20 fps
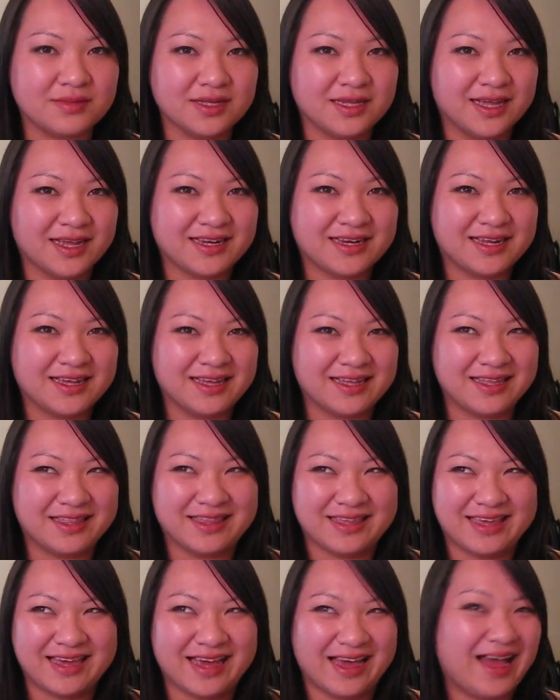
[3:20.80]

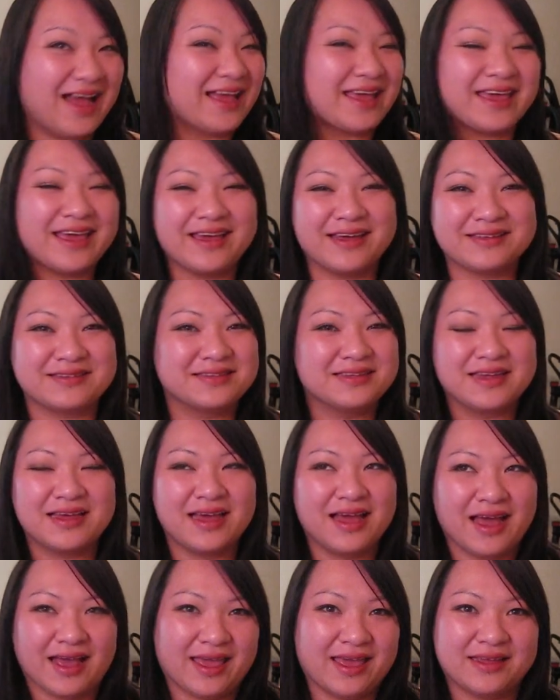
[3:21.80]
Yeah, I
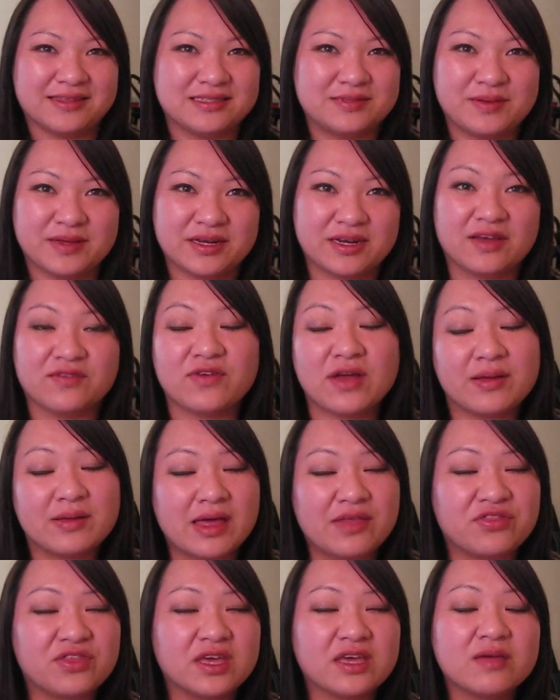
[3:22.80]
can't speak enough.
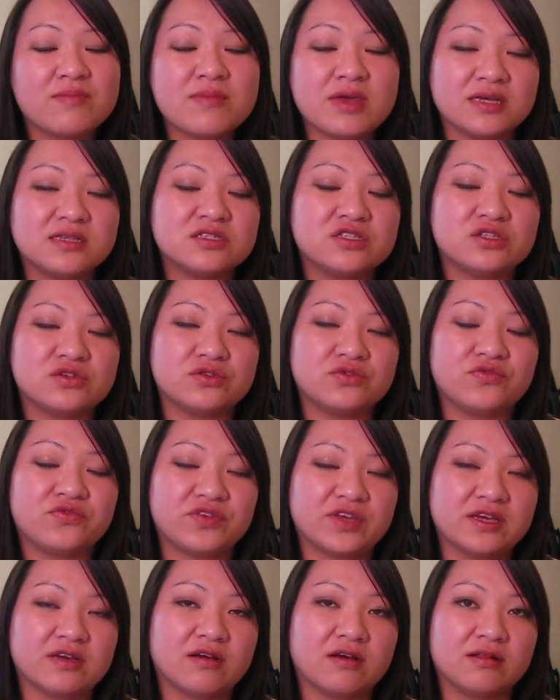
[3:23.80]
I think it makes you
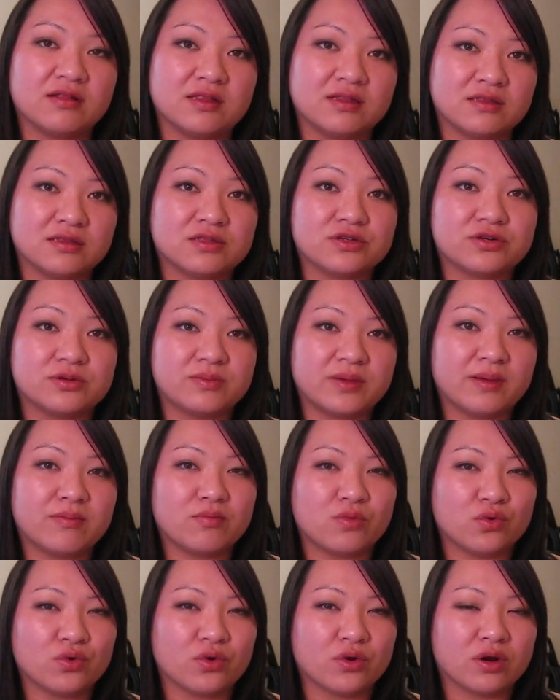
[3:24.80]
feel a little
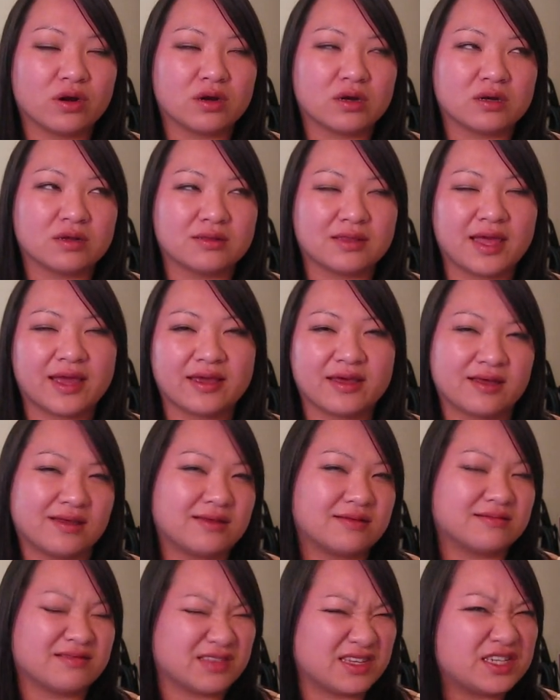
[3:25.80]
bit more like
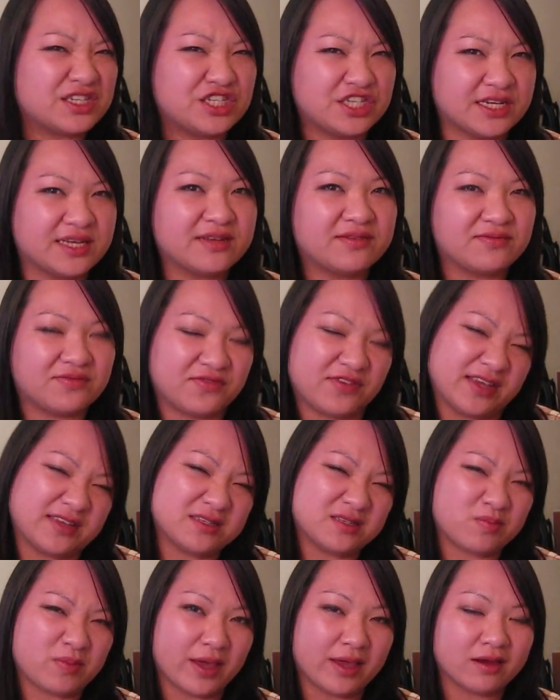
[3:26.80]
a legit
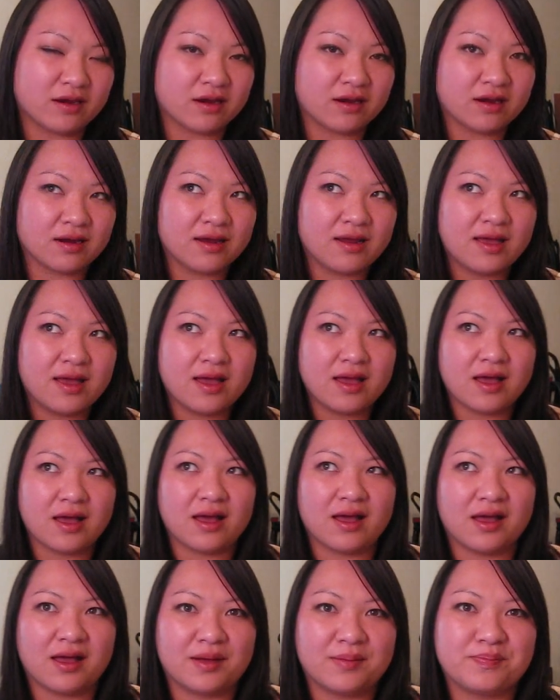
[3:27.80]
face painter
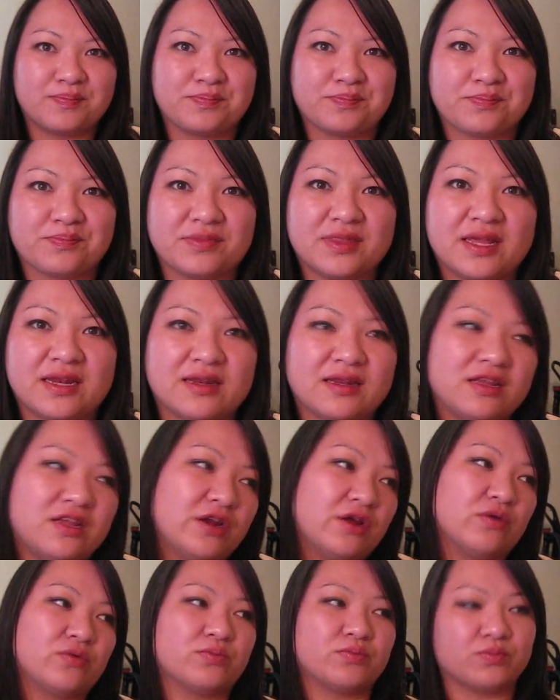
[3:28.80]

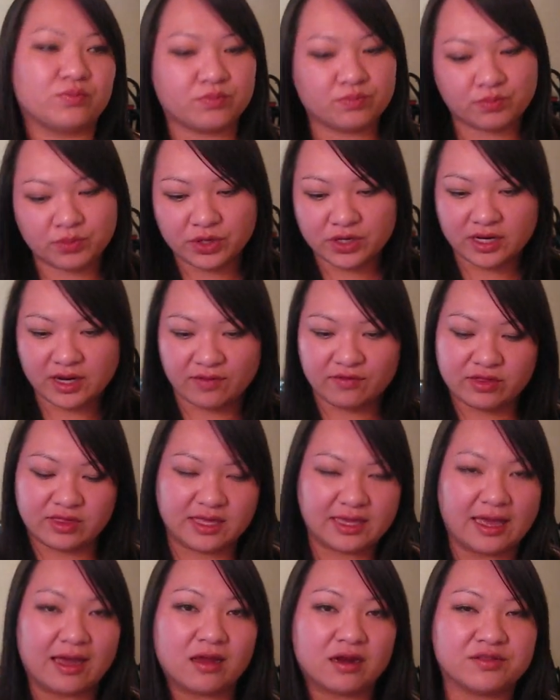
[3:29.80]
than putting
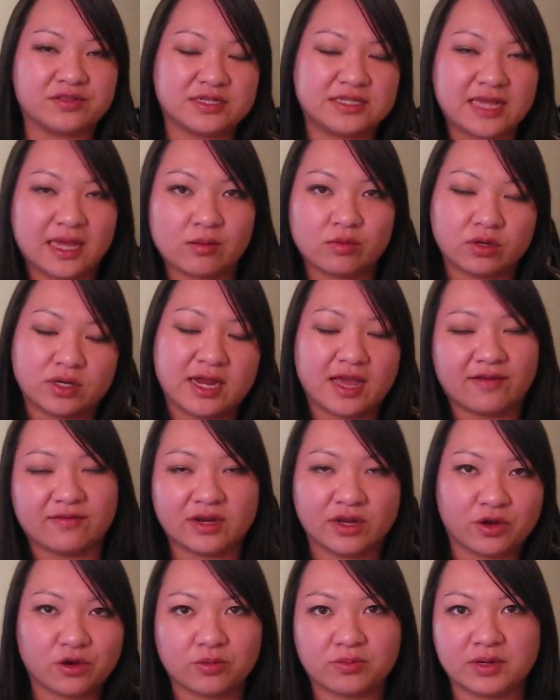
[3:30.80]
everything out on the table and
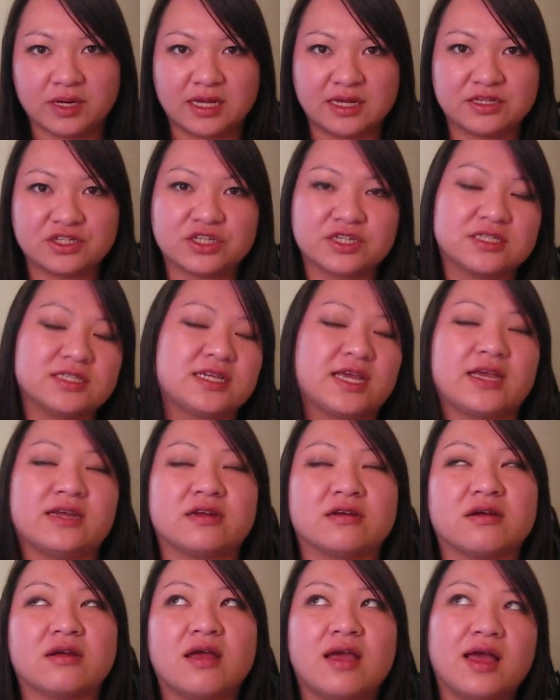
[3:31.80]
having to open each
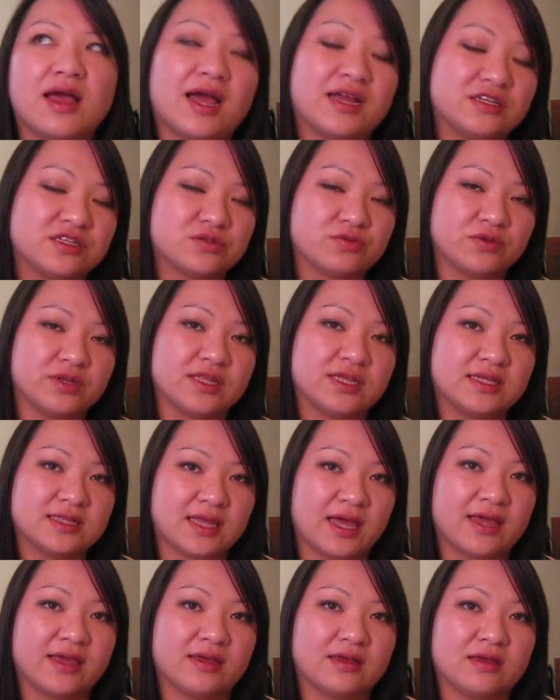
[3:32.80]
container. I just really
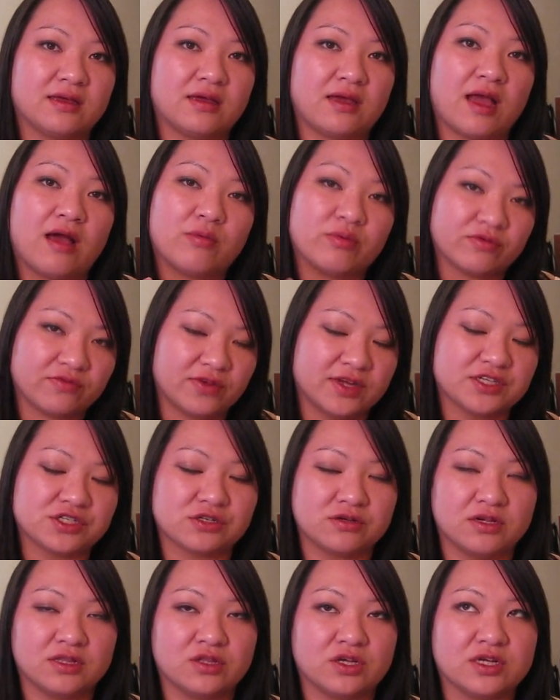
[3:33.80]
like how
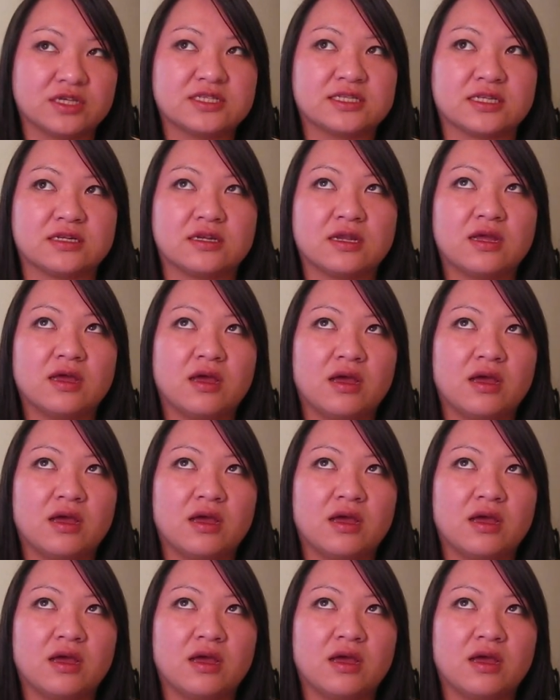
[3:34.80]
professional it looks, and